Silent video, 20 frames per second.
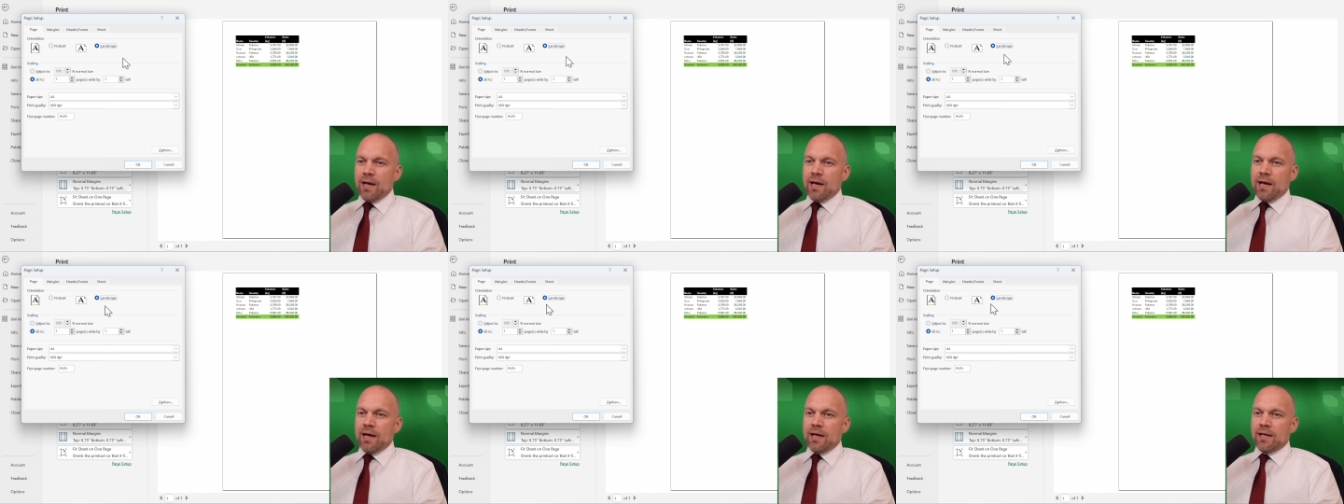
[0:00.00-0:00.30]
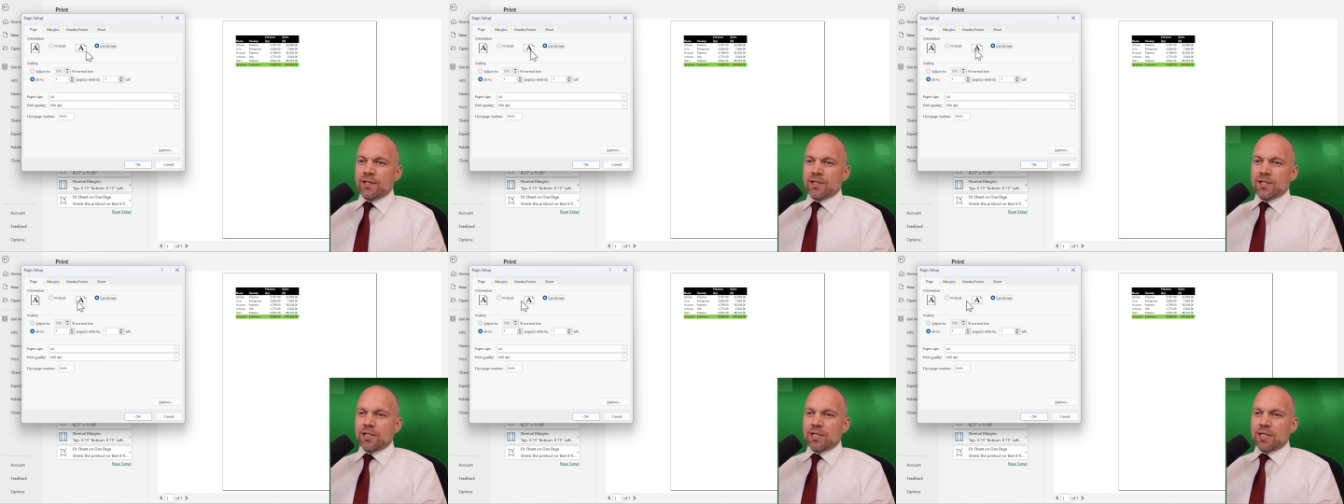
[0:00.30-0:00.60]

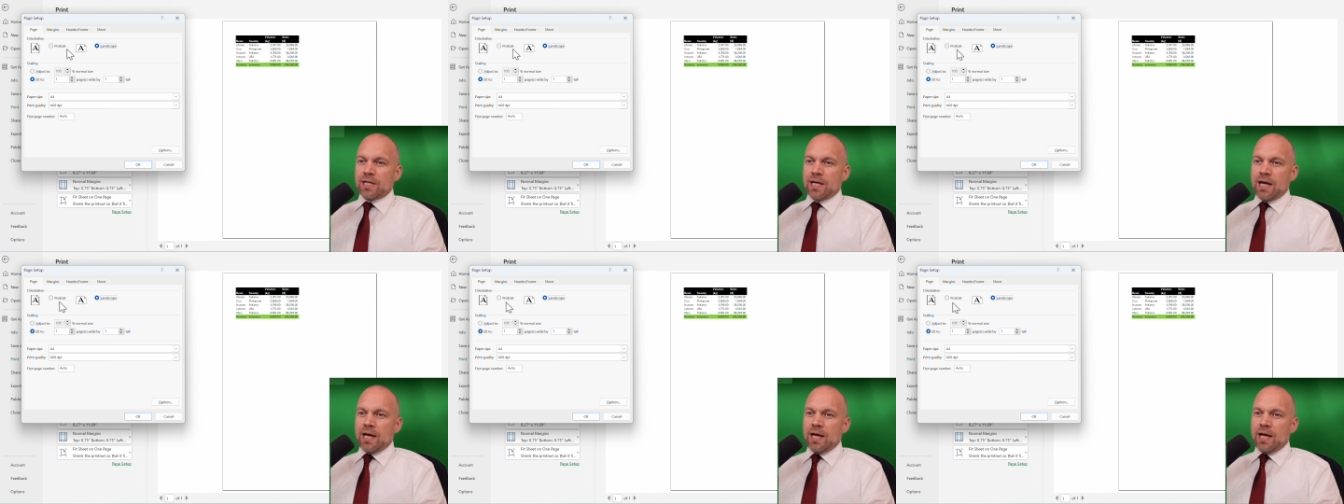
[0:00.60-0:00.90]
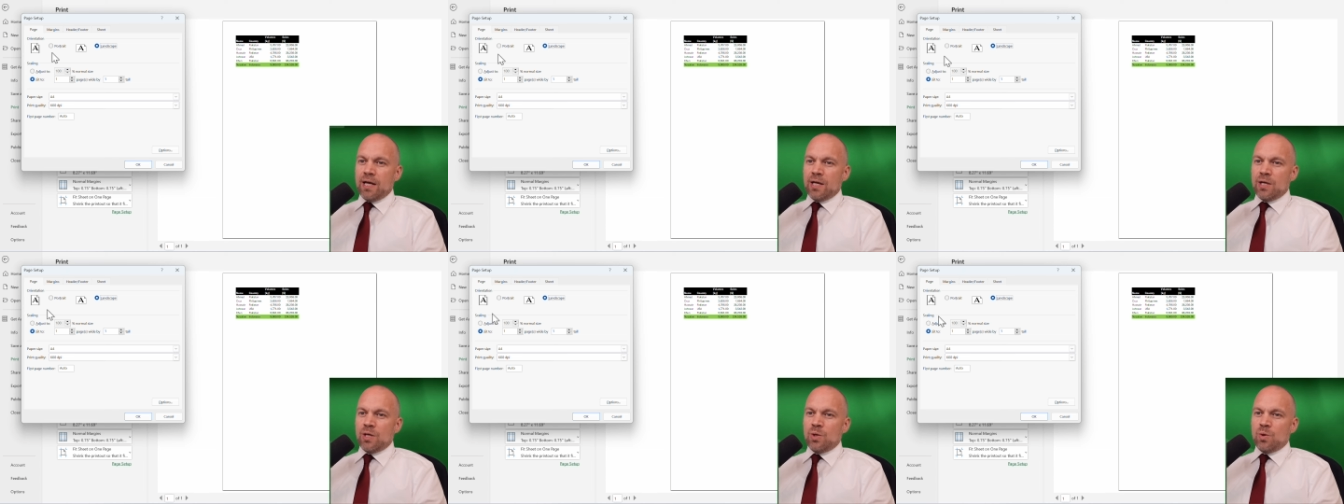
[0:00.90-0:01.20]
and
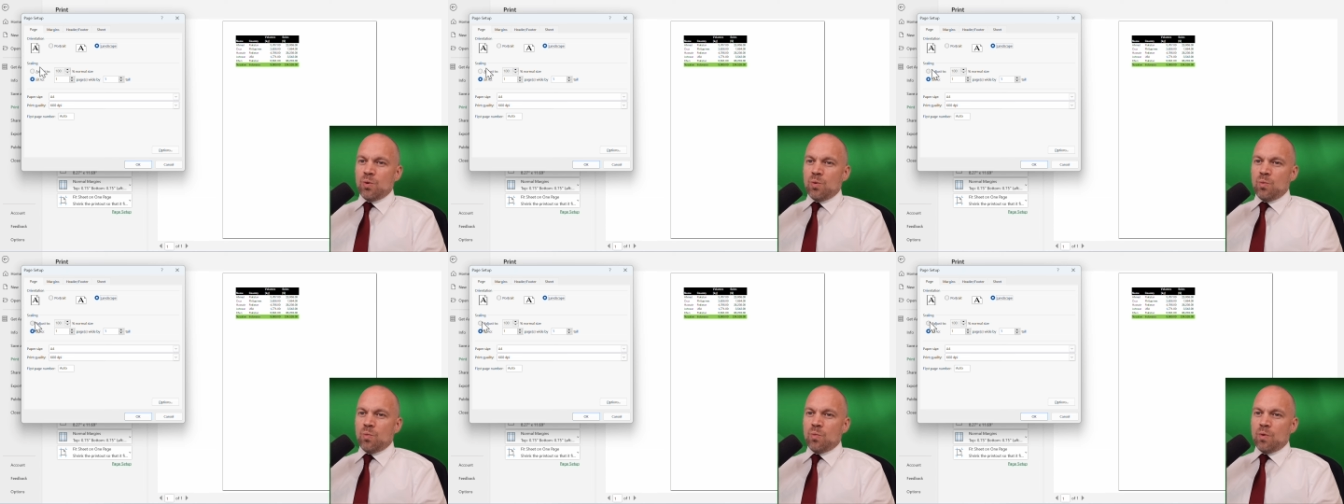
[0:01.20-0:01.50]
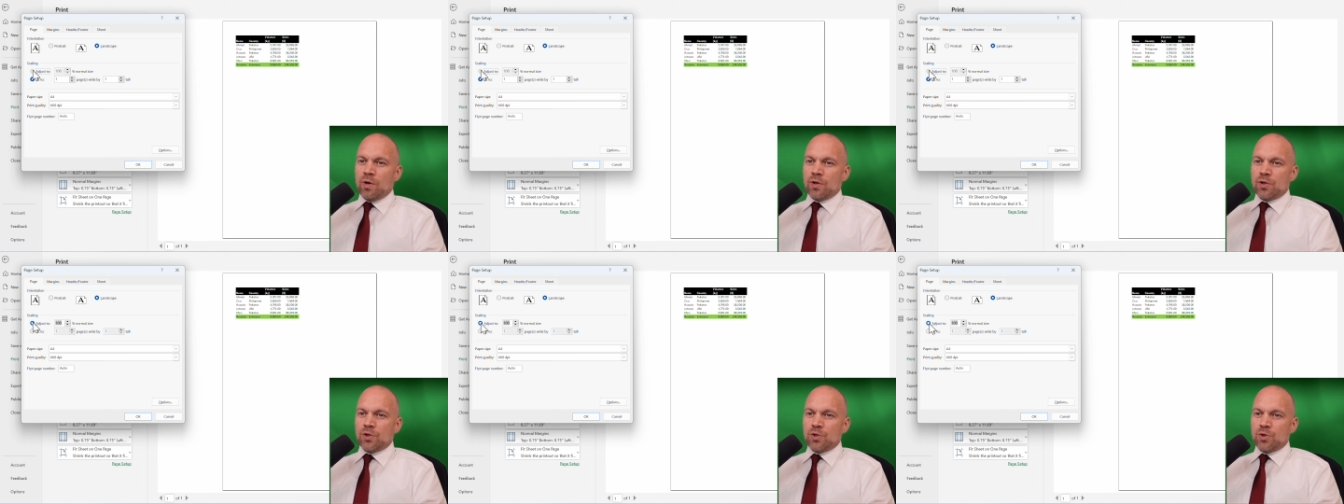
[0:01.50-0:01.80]
say you
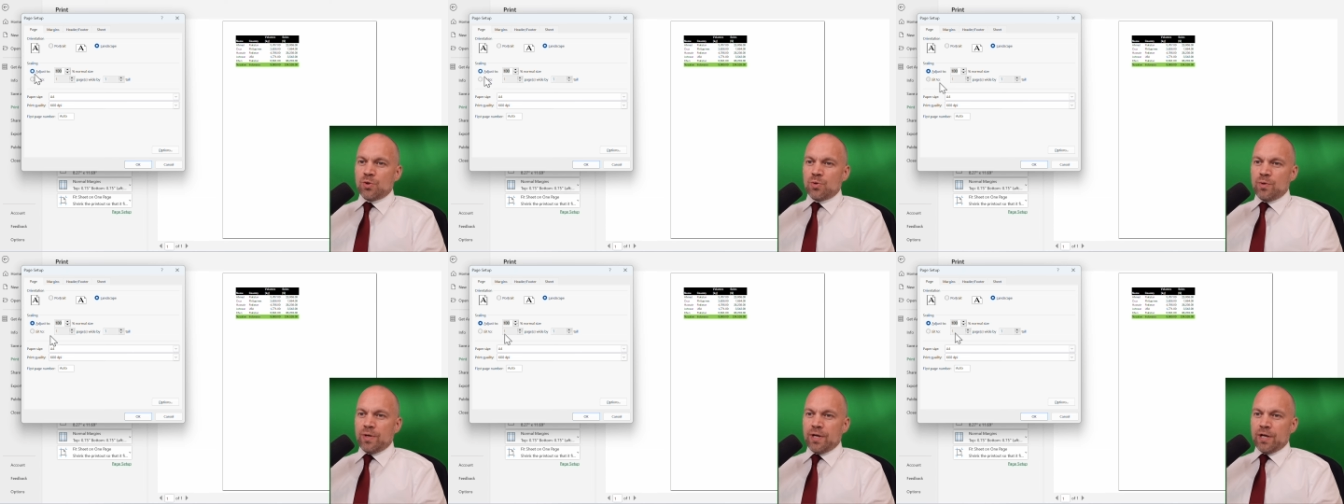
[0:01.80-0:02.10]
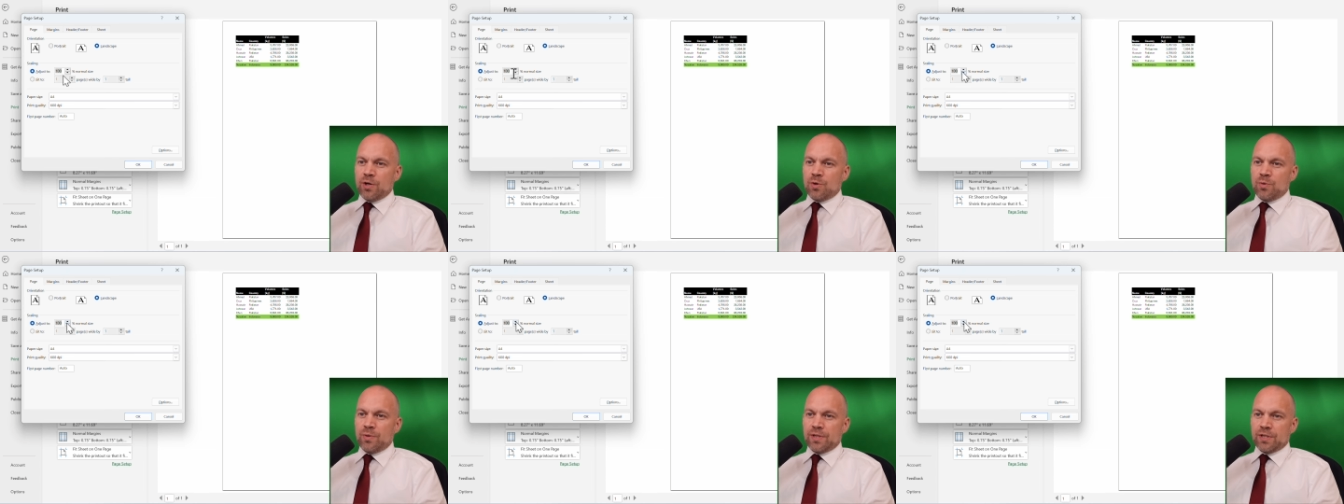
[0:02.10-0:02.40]
want to
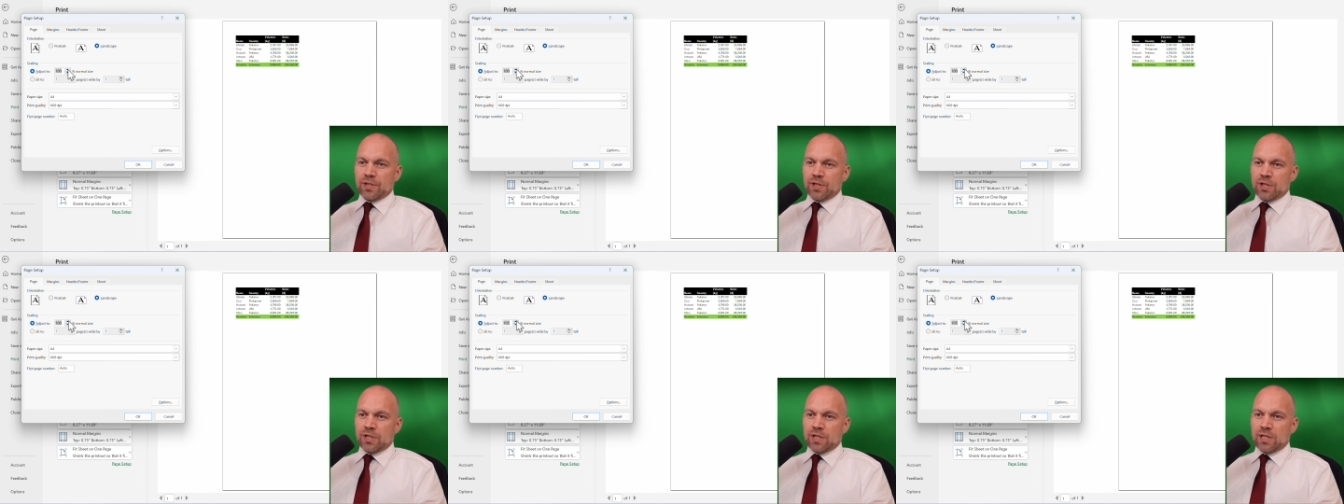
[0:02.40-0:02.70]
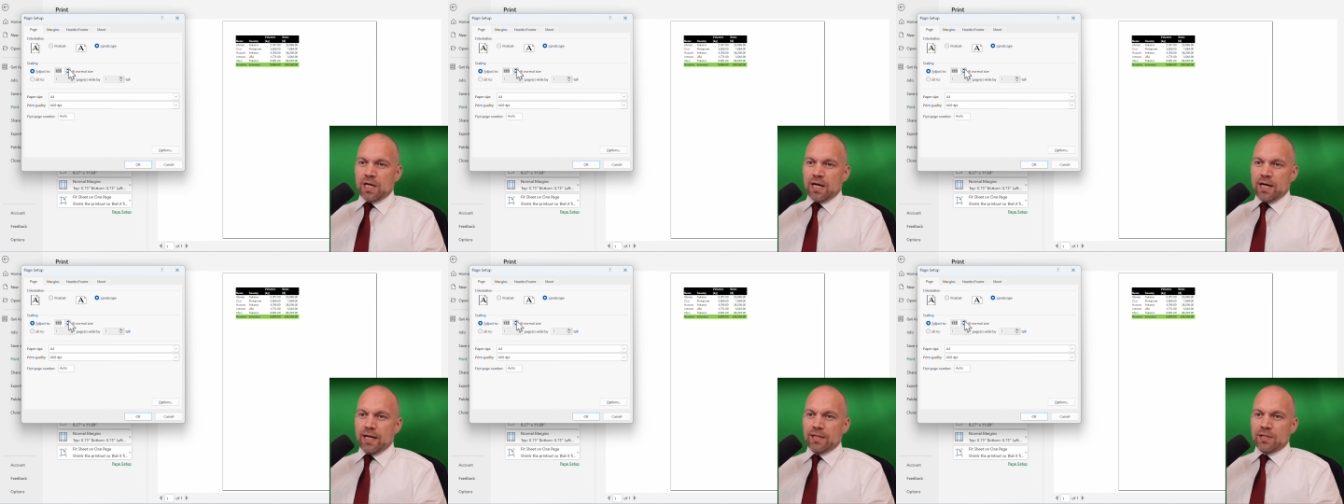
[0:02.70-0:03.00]
increase the
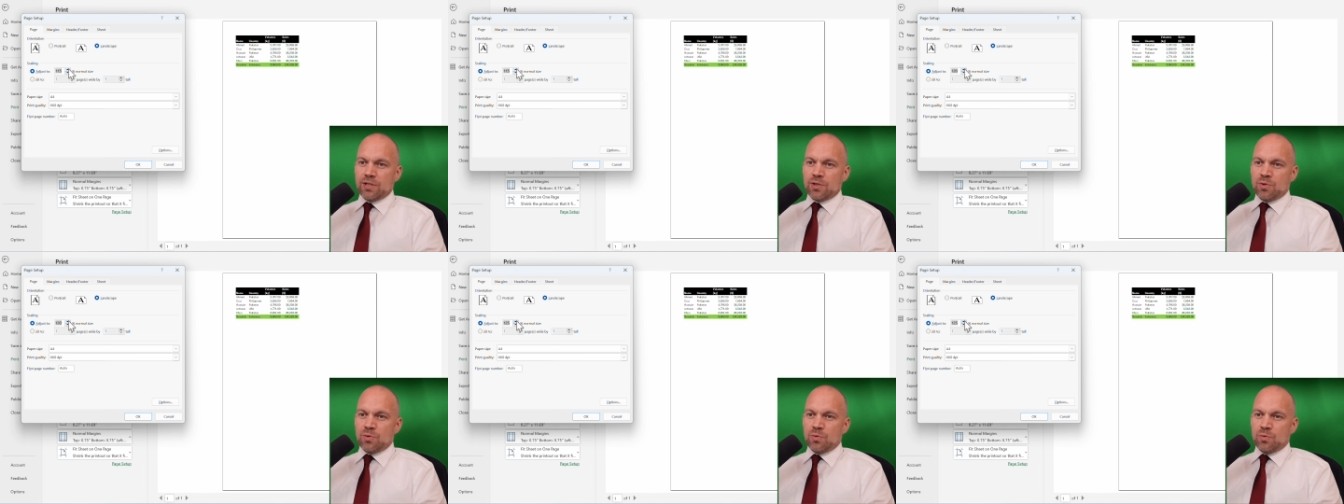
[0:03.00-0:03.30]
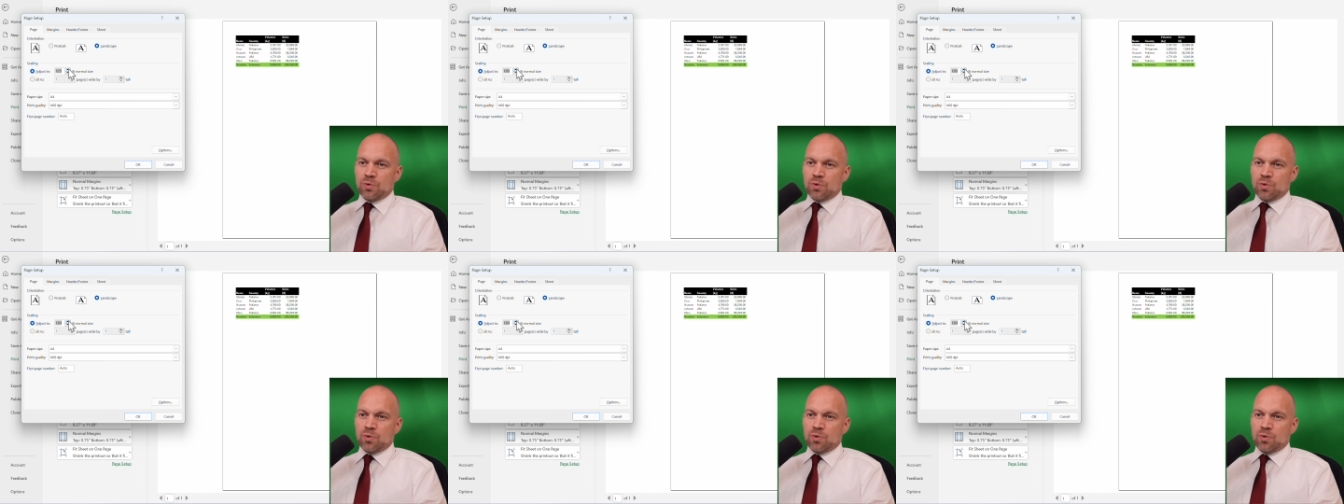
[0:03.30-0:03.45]
size to